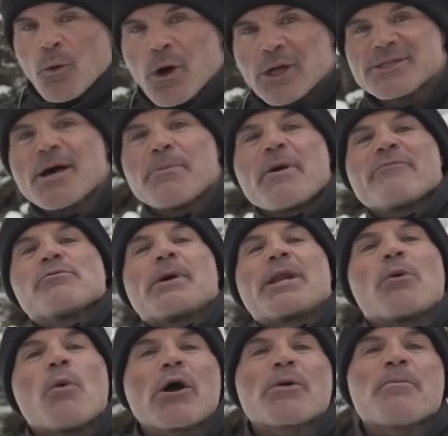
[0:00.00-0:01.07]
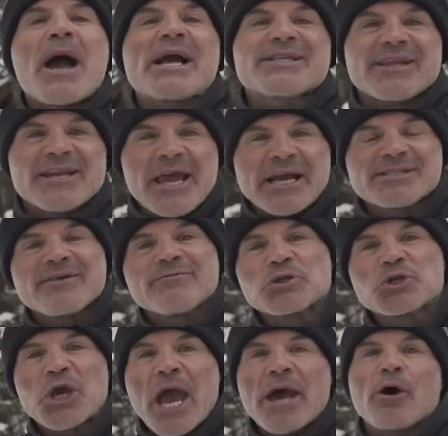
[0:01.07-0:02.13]
What's up, everybody? Welcome back to the Next Level
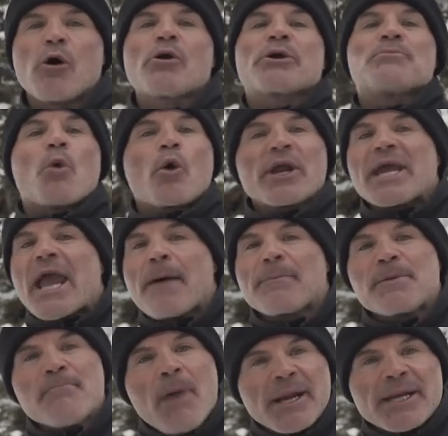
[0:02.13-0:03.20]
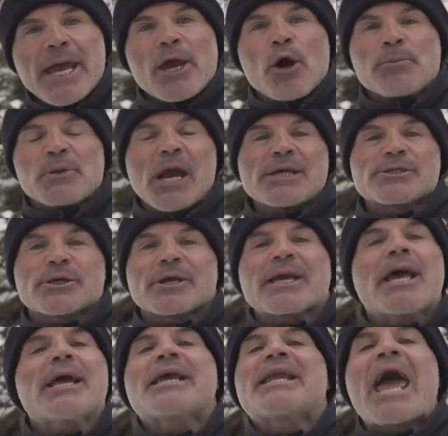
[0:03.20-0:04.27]
channel. Good morning, happy Monday. Hope you guys are
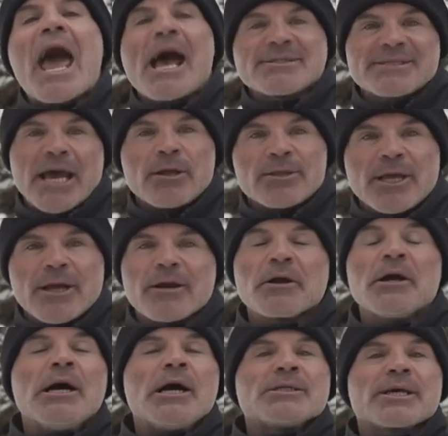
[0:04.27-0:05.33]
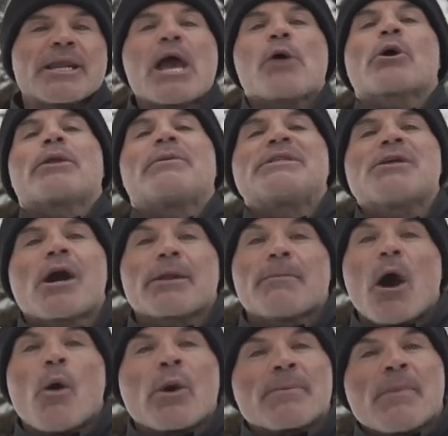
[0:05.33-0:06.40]
kicking ass out there. Today, we're gonna be talking
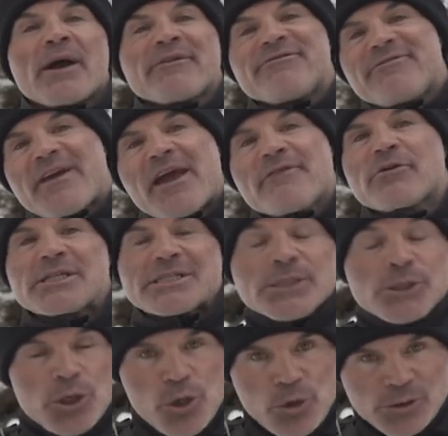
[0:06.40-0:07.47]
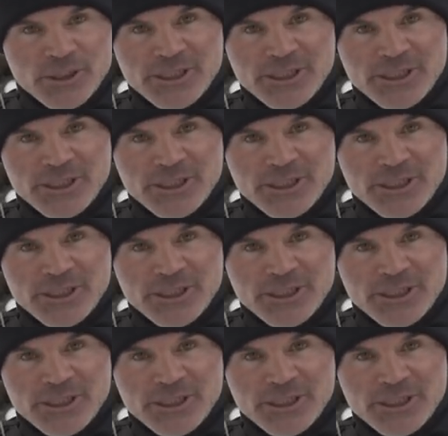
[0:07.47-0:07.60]
about one of my favorite new